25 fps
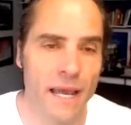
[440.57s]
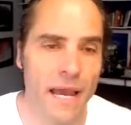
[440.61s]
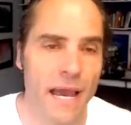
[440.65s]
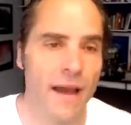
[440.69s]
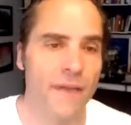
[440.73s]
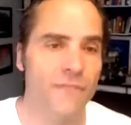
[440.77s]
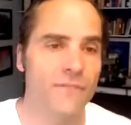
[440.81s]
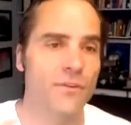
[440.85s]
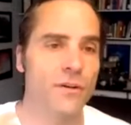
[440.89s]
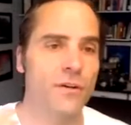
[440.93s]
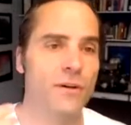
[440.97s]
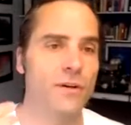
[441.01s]

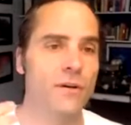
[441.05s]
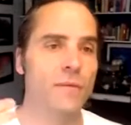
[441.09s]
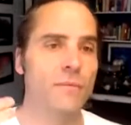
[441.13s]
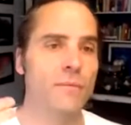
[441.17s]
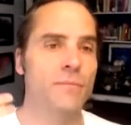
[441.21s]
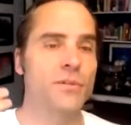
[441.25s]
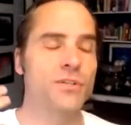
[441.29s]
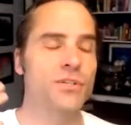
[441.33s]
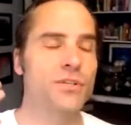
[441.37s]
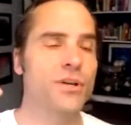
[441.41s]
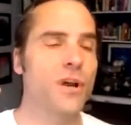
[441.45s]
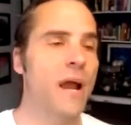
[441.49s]
after
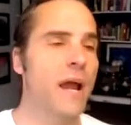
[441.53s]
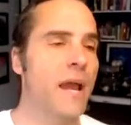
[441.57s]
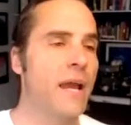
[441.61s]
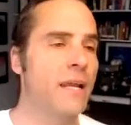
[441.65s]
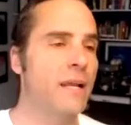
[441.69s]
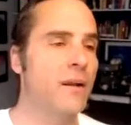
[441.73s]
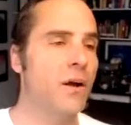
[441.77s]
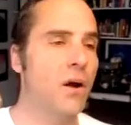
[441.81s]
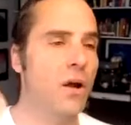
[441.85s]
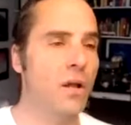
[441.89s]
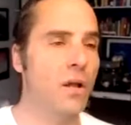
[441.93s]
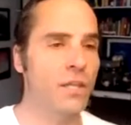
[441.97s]

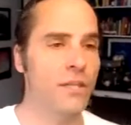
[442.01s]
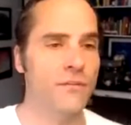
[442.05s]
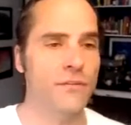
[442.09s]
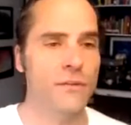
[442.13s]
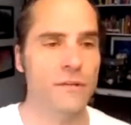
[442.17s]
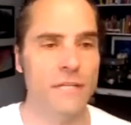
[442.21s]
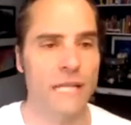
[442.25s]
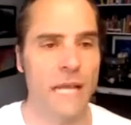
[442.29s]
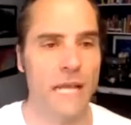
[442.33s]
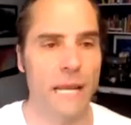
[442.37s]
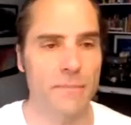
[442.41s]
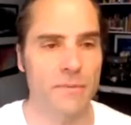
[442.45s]
trying all
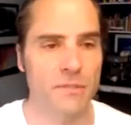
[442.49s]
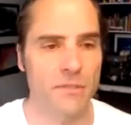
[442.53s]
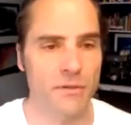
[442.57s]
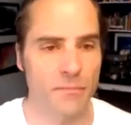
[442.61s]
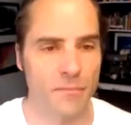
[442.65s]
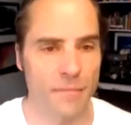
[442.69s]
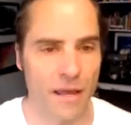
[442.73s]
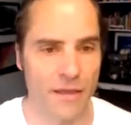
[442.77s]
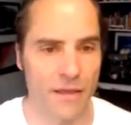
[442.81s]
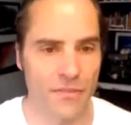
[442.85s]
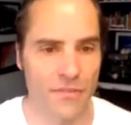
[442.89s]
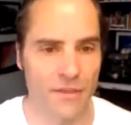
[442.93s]
different types of
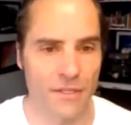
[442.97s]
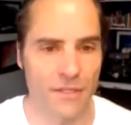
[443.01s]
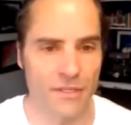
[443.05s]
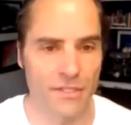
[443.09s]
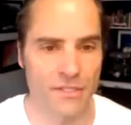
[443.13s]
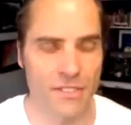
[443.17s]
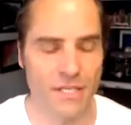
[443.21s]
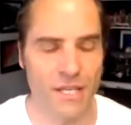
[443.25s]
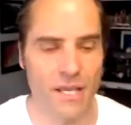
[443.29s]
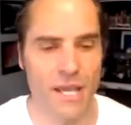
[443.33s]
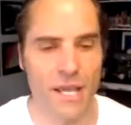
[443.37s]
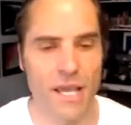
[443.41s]

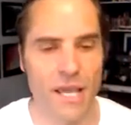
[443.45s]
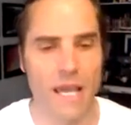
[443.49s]
methods